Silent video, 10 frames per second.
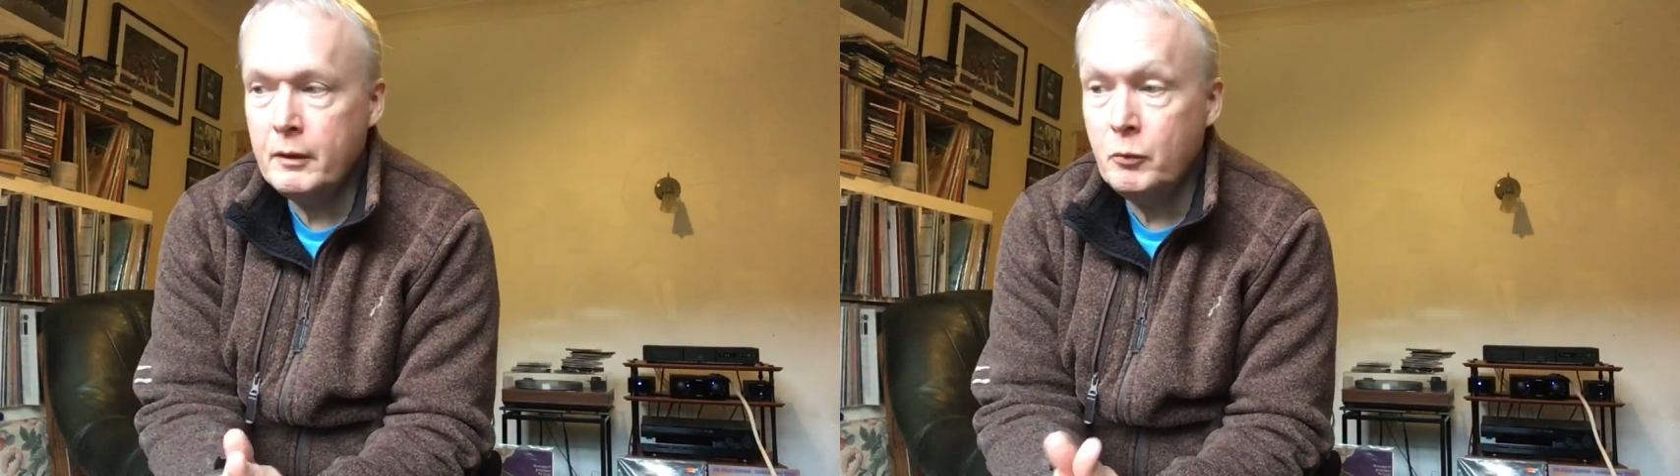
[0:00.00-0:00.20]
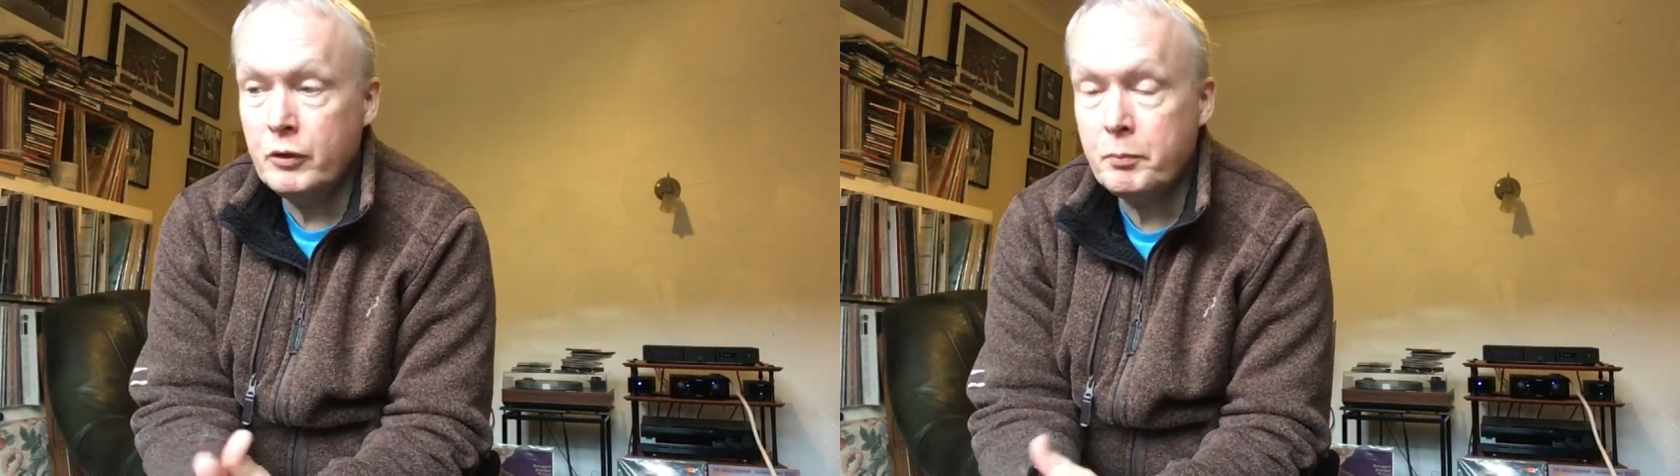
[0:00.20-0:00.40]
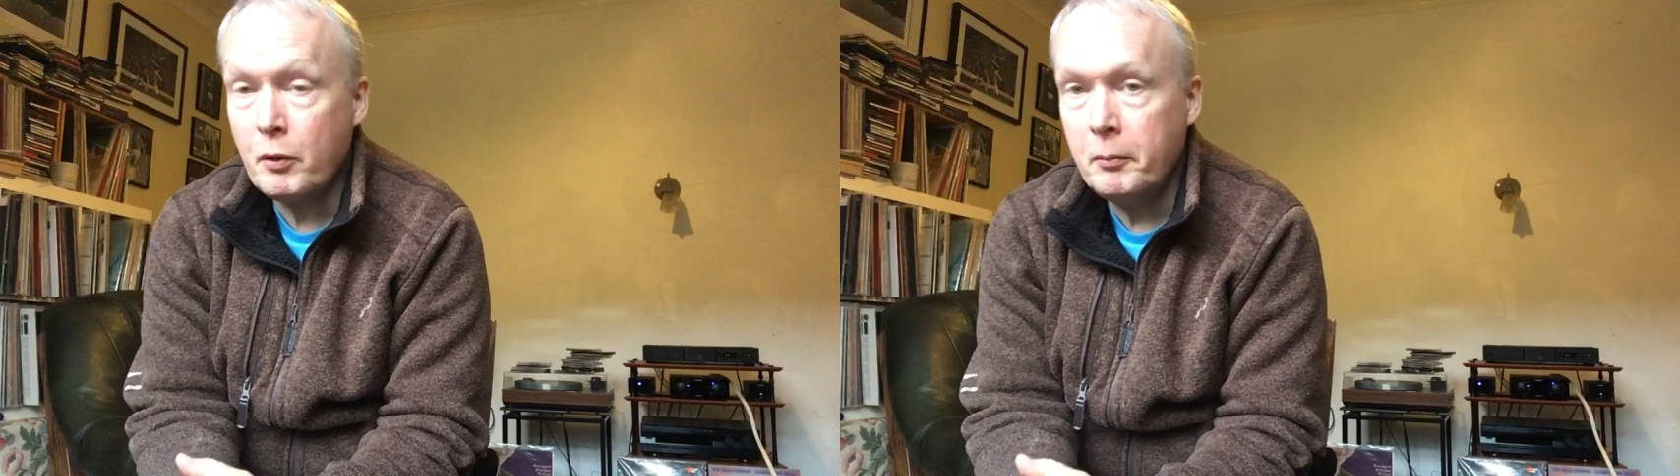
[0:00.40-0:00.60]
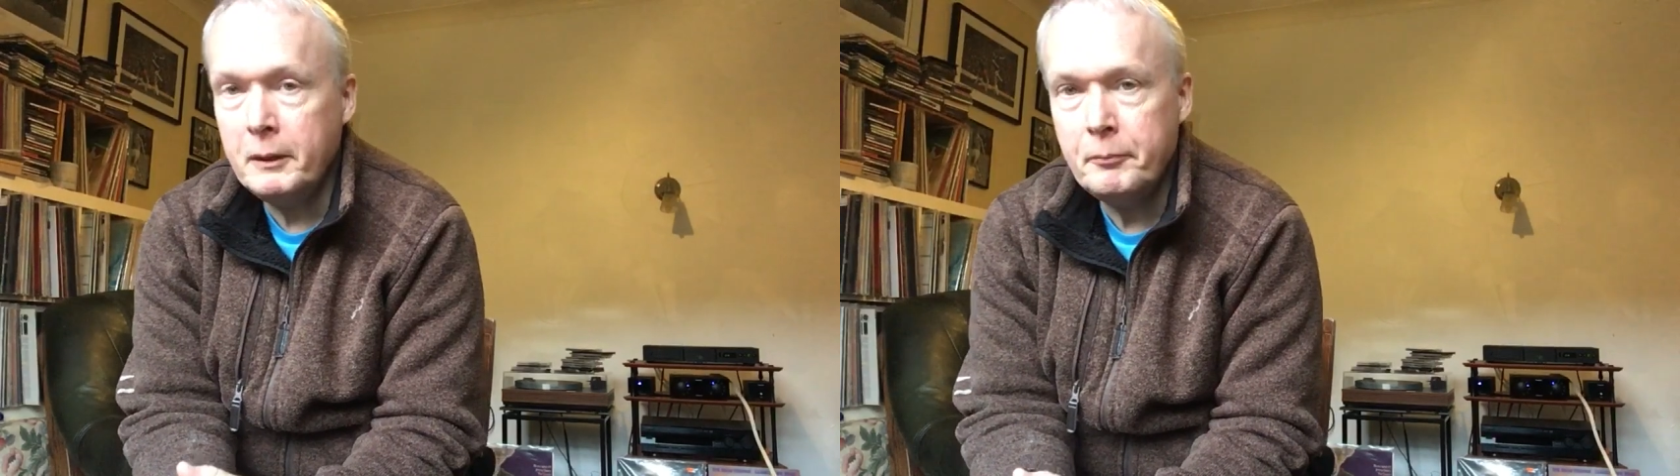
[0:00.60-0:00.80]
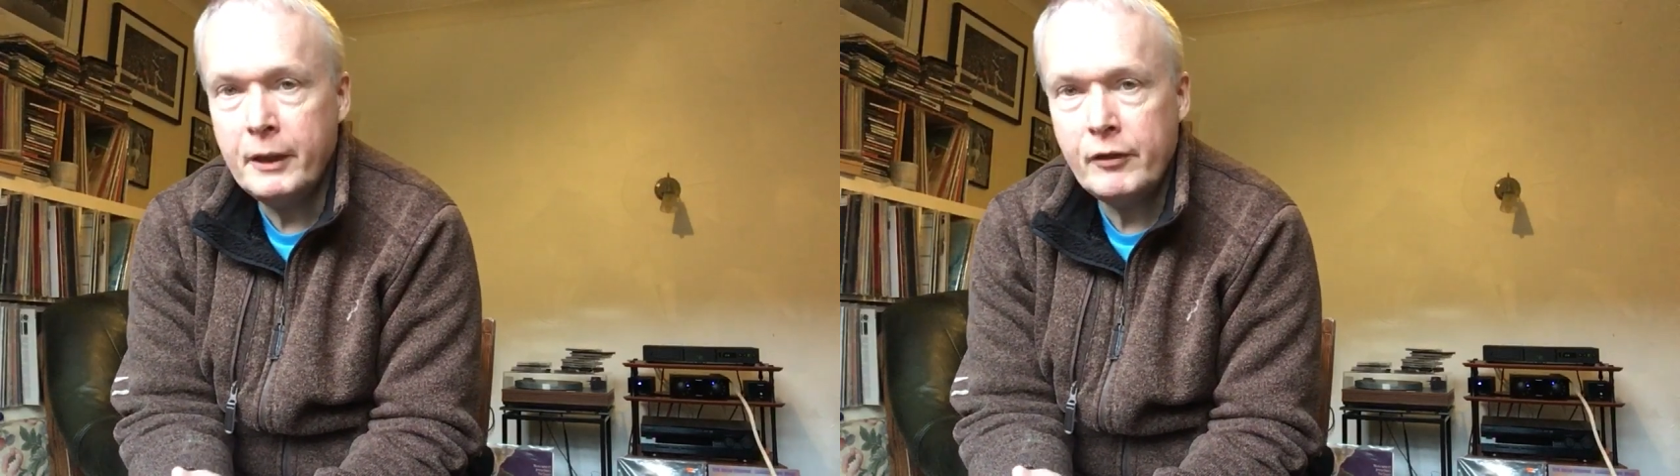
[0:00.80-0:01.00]
which
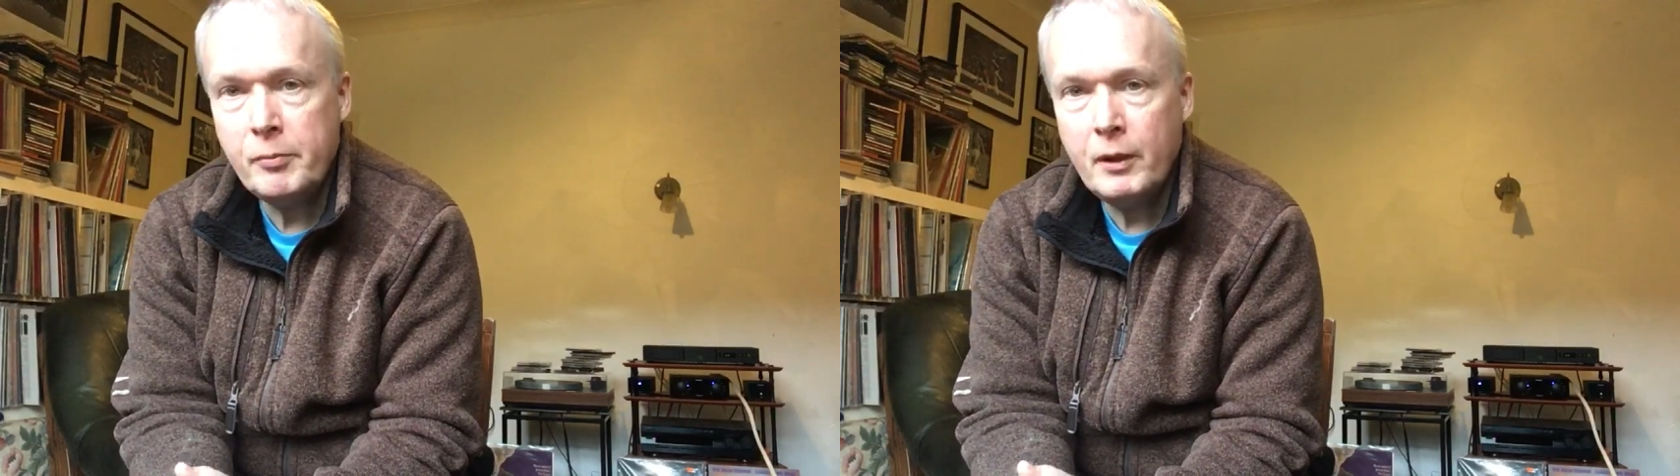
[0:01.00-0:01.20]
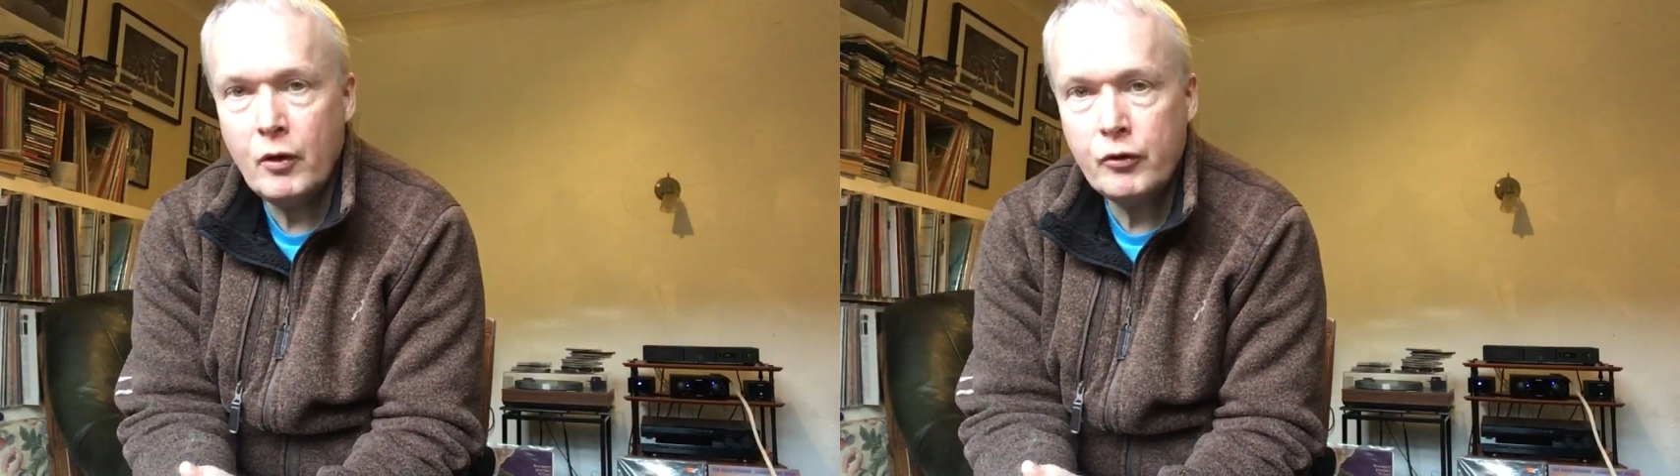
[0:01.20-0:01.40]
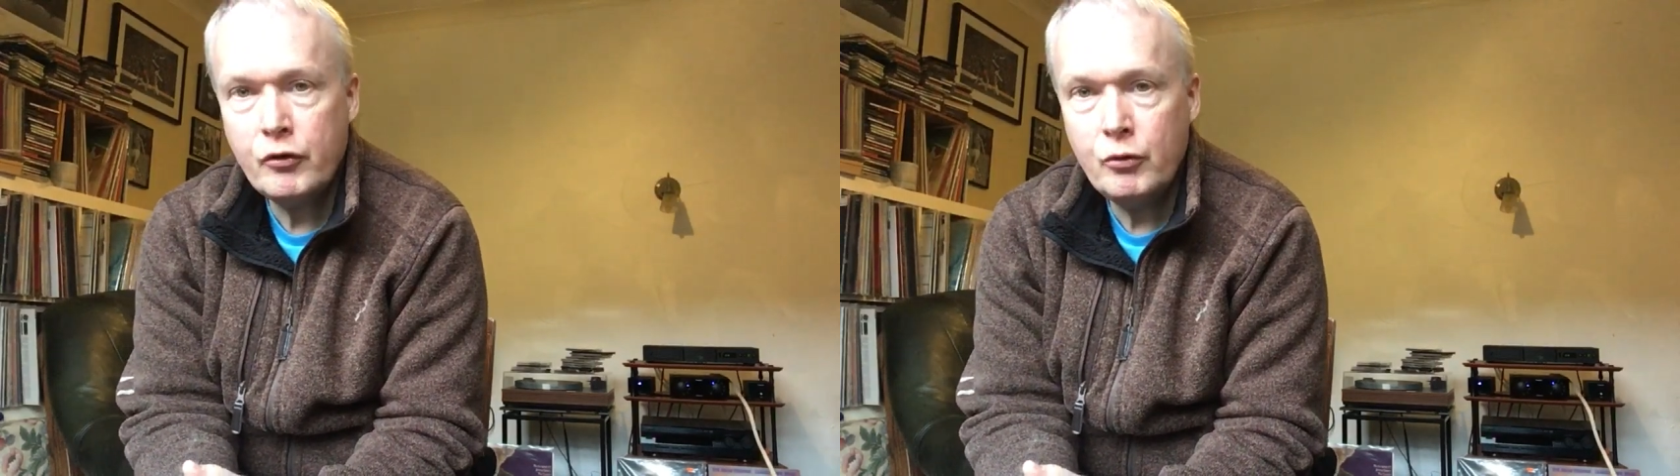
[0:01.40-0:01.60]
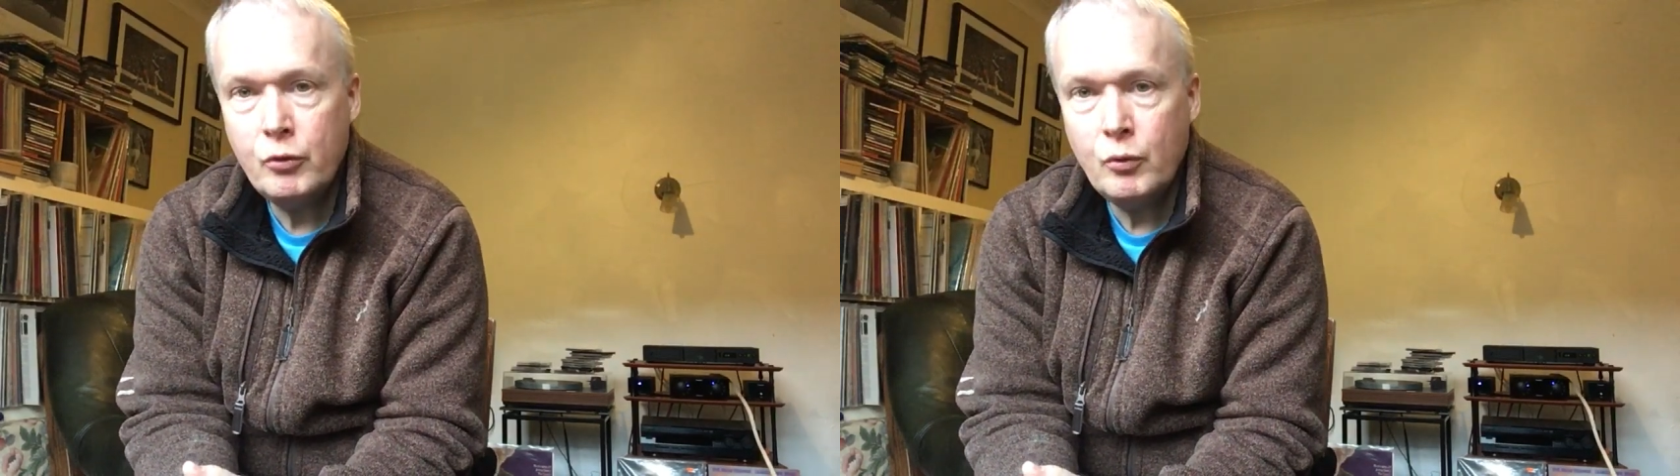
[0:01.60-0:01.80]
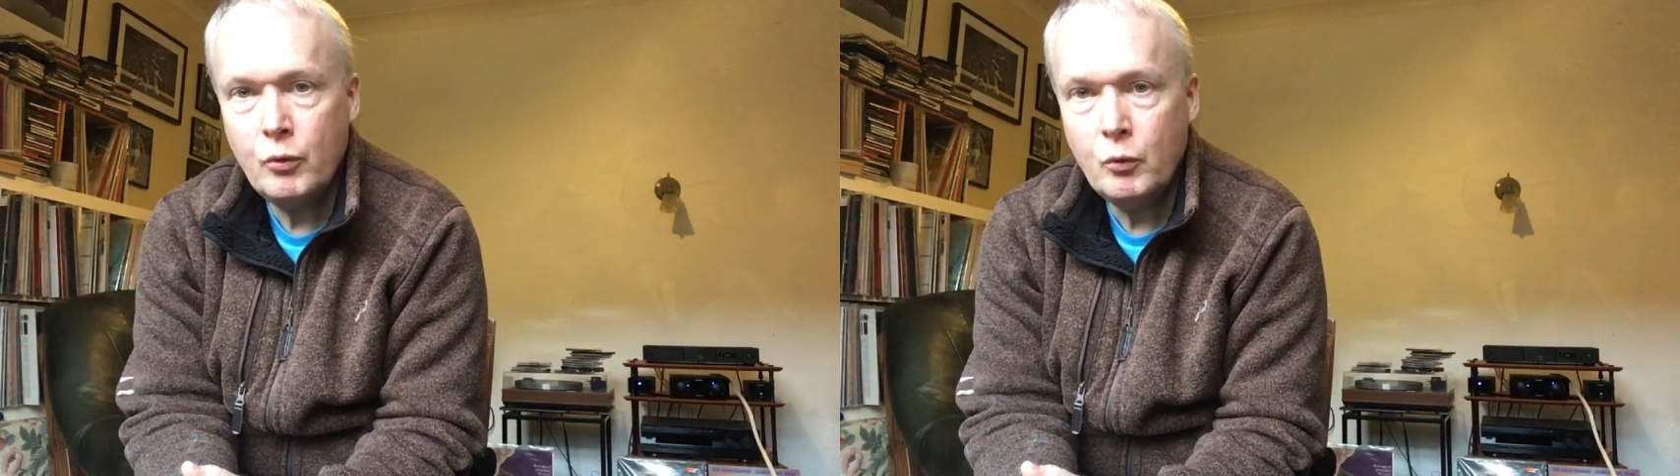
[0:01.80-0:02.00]
probably brings me on
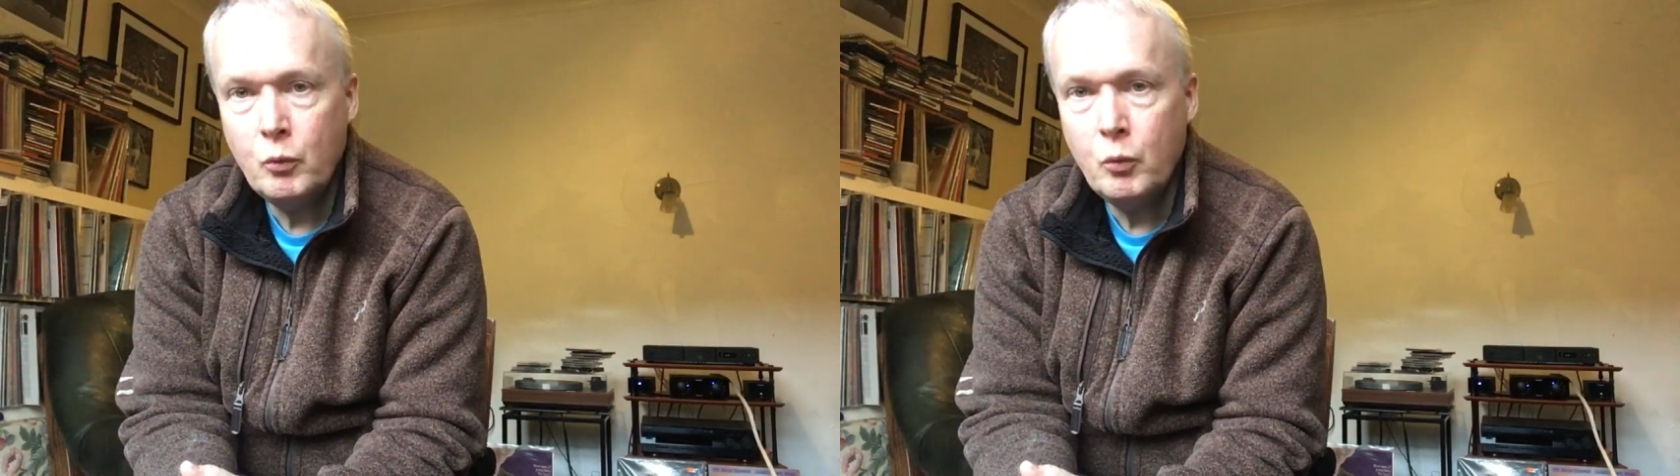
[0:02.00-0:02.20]
to